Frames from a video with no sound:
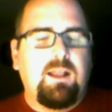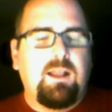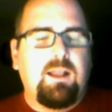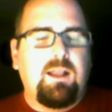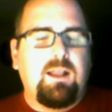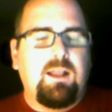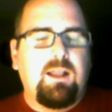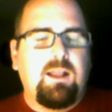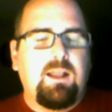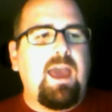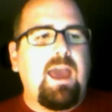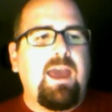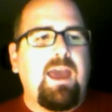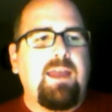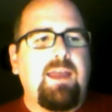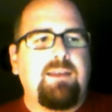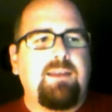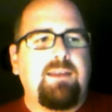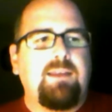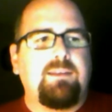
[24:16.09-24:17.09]

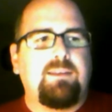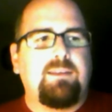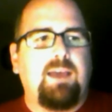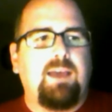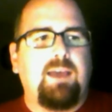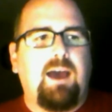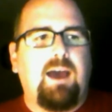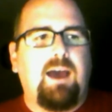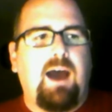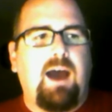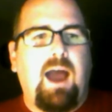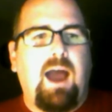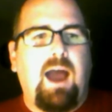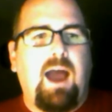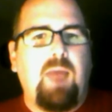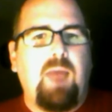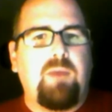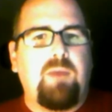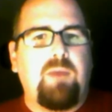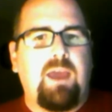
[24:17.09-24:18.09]
And I
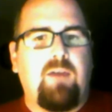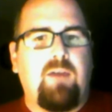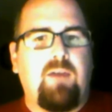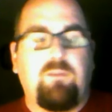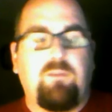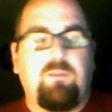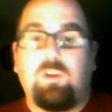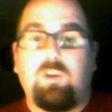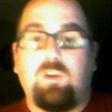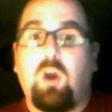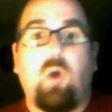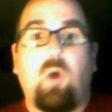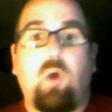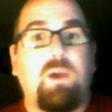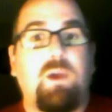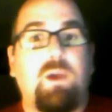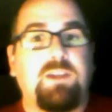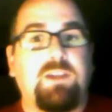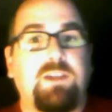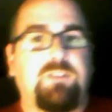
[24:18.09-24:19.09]
would have no
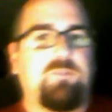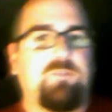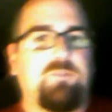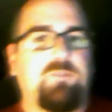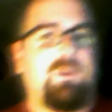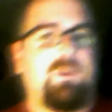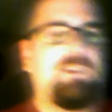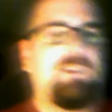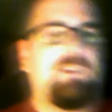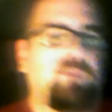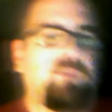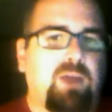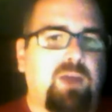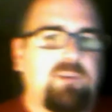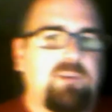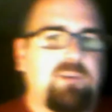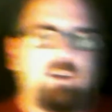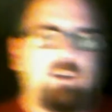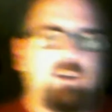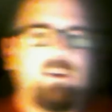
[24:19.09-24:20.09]
issues
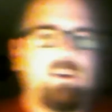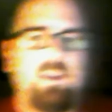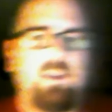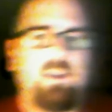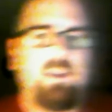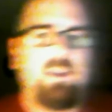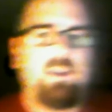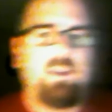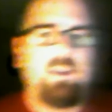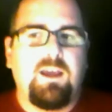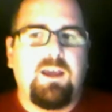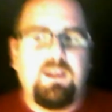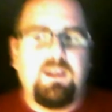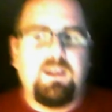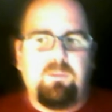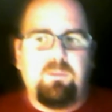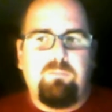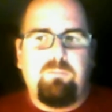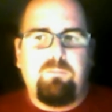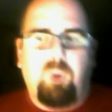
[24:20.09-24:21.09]
whatsoever
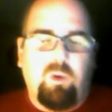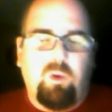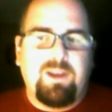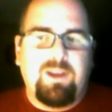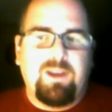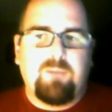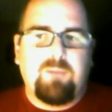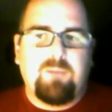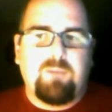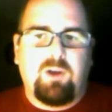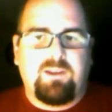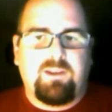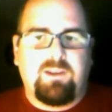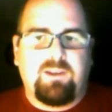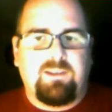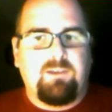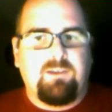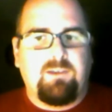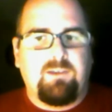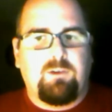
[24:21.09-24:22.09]
pointing Marcus
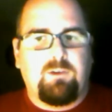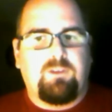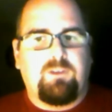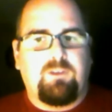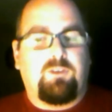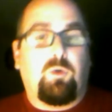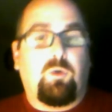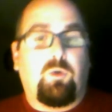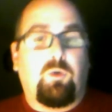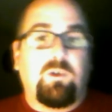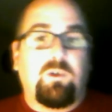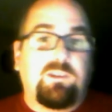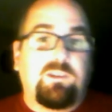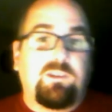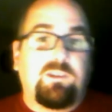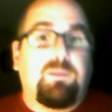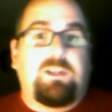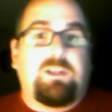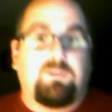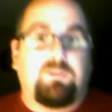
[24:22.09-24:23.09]
Gilchrist towards
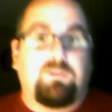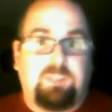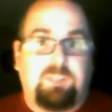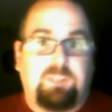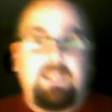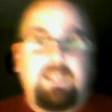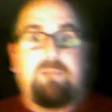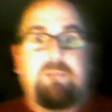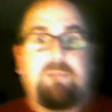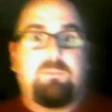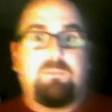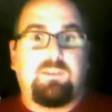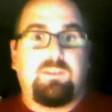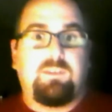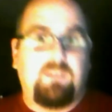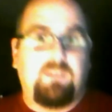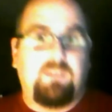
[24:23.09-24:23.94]
special teams